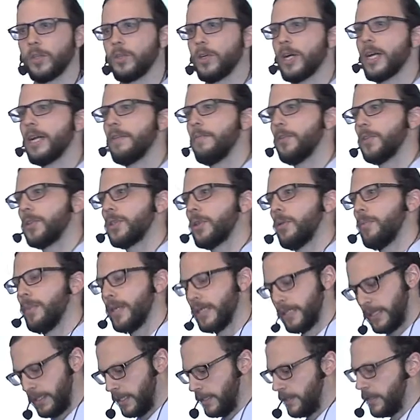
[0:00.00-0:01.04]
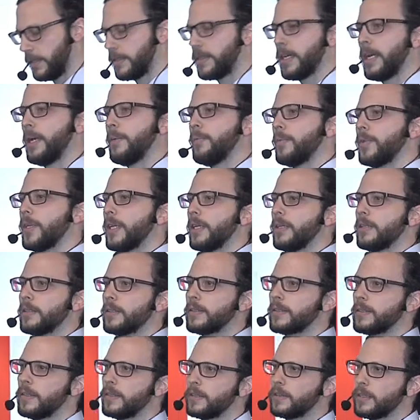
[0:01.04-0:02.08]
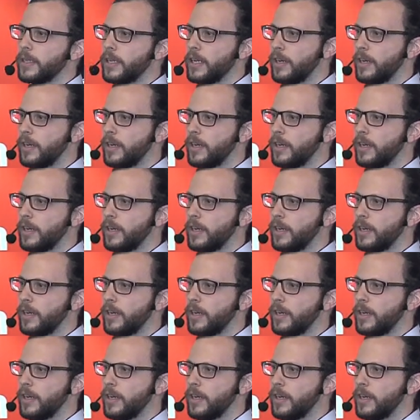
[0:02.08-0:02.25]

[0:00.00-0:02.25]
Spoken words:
drivers are basically the same things that